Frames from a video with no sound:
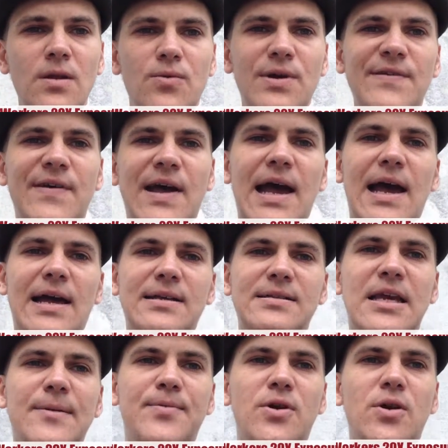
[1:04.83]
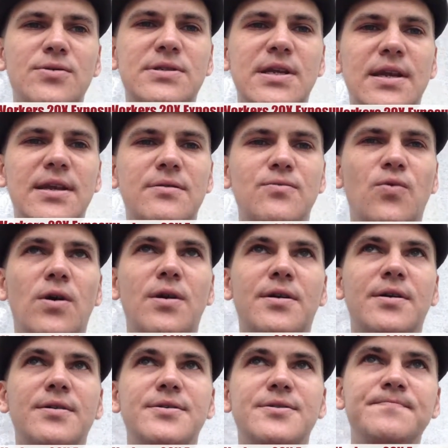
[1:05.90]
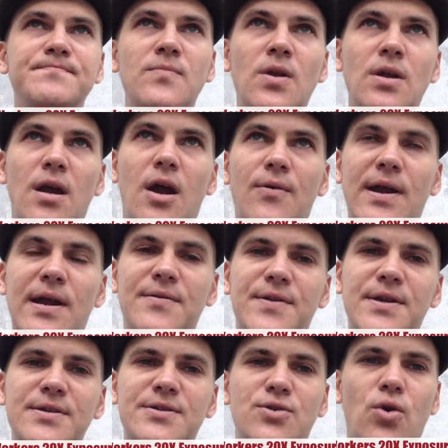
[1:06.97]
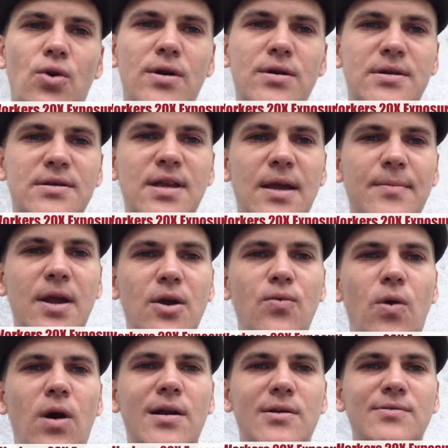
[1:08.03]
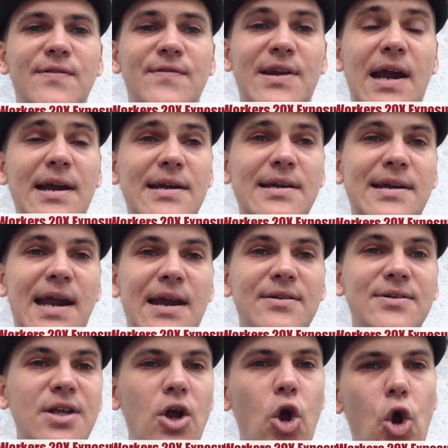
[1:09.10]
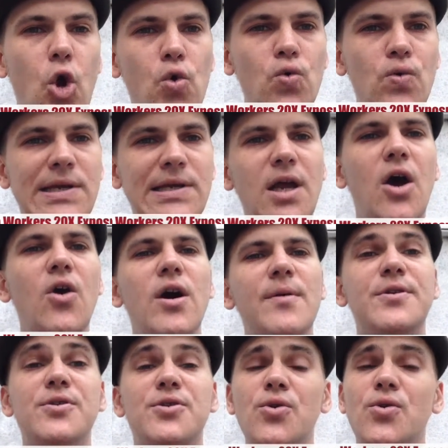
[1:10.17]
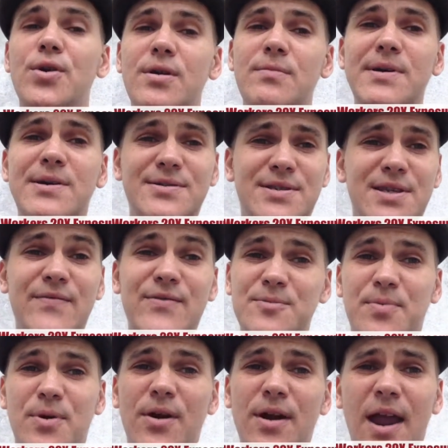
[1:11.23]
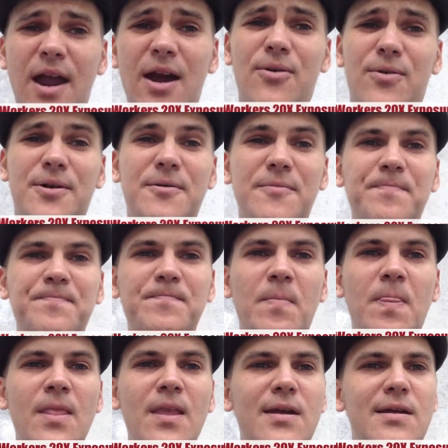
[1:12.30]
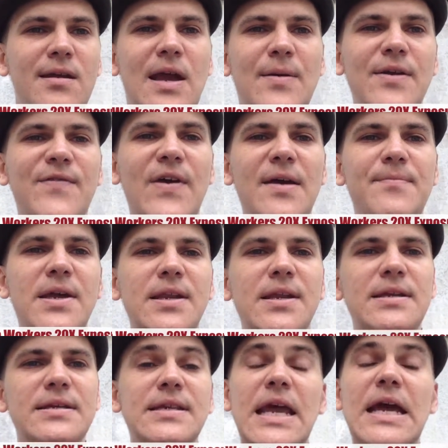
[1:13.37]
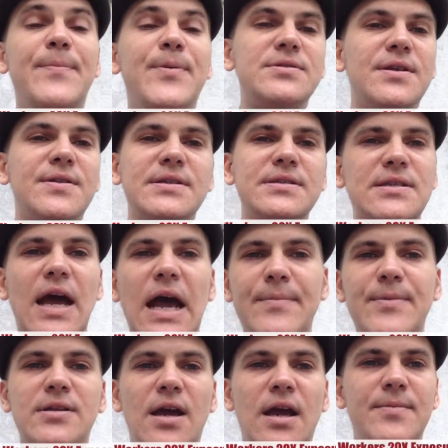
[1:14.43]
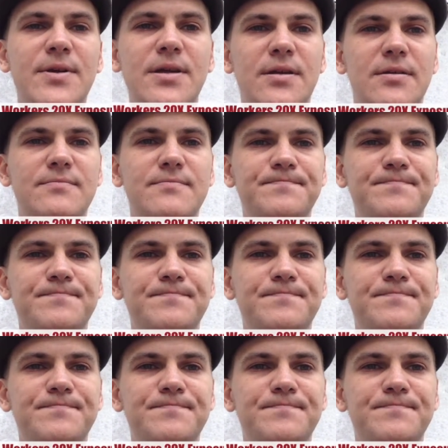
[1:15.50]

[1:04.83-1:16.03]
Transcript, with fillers: We've had TEPCO sending workers around these stored contaminated water with Geiger counters that only go up to 200 millisieverts per hour. And we've had many examples of this time and time again.